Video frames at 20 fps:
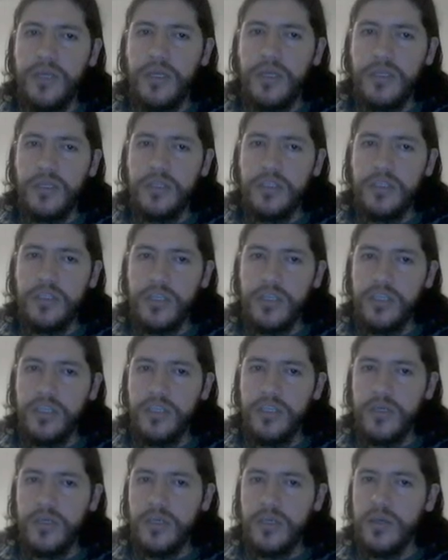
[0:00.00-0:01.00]
English
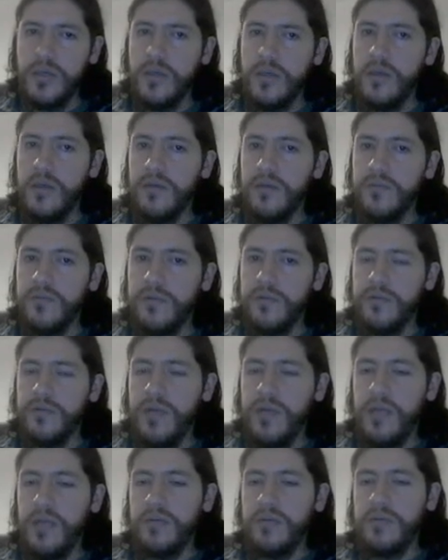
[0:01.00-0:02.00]
teaching for
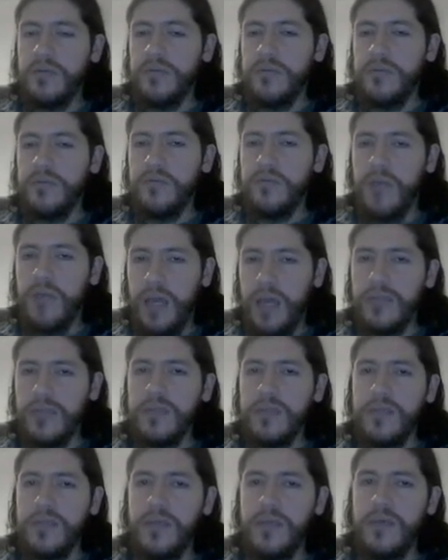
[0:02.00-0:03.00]

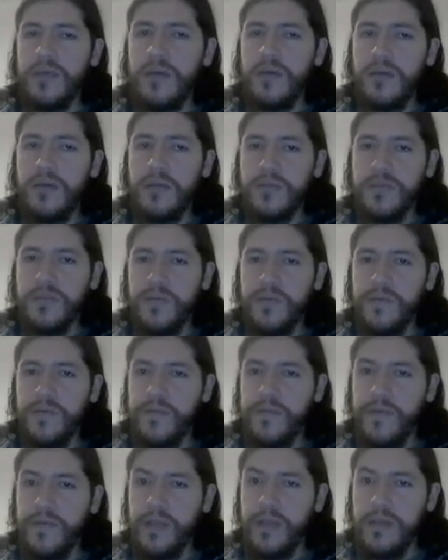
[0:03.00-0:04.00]
UNAT,
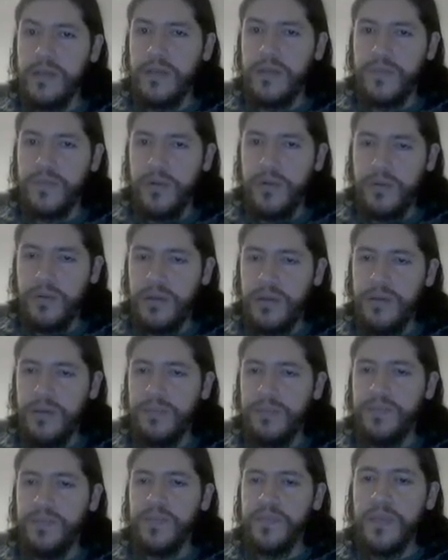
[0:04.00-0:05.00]
specifically in the
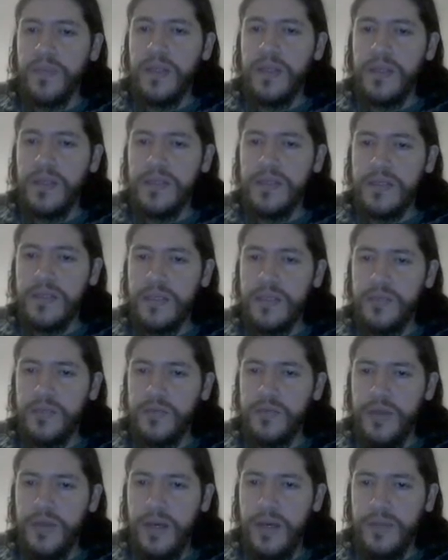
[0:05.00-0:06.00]
program
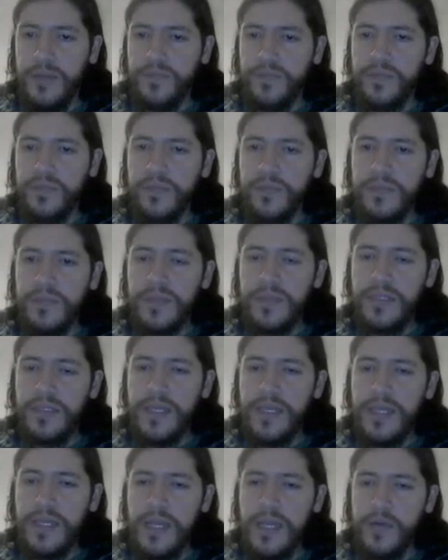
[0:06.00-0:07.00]
Licenciatura
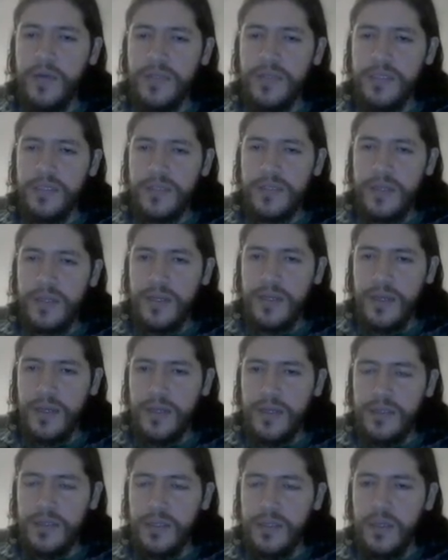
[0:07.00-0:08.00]
en Lenguas
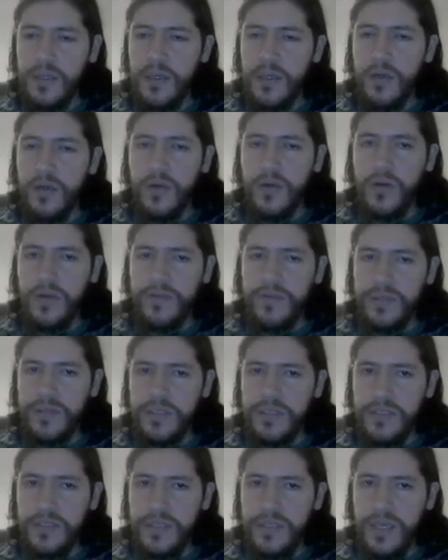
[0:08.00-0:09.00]
Extranjeras con
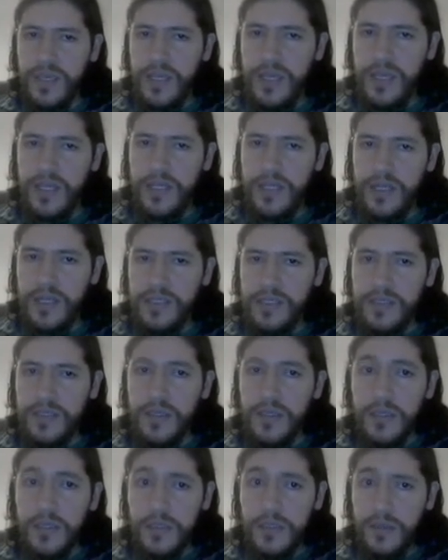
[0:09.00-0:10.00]
énfasis en inglés.
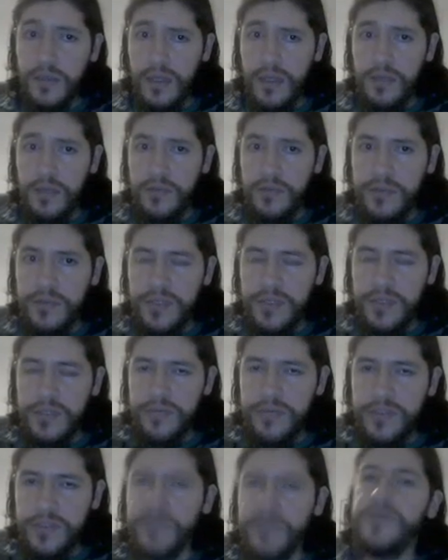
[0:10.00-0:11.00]
So along with
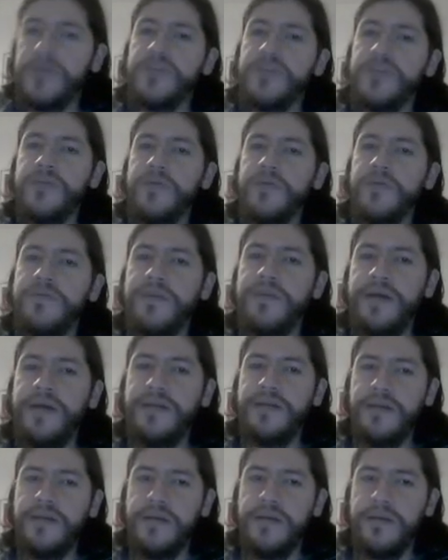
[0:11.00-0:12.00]
this research, you will
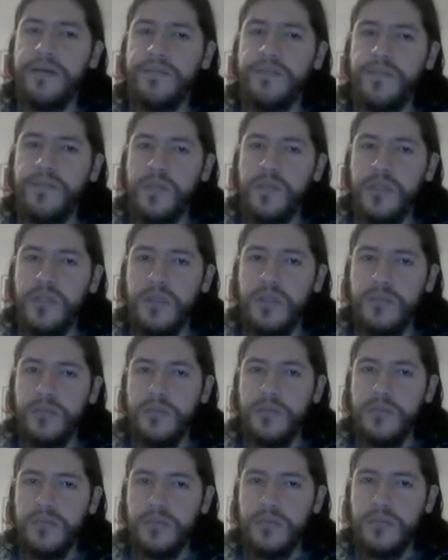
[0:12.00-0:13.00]
find
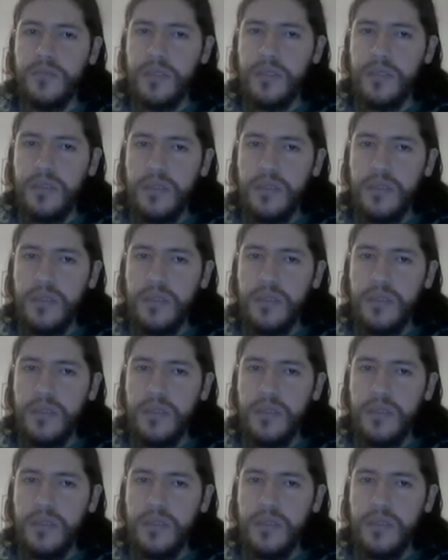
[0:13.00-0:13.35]
some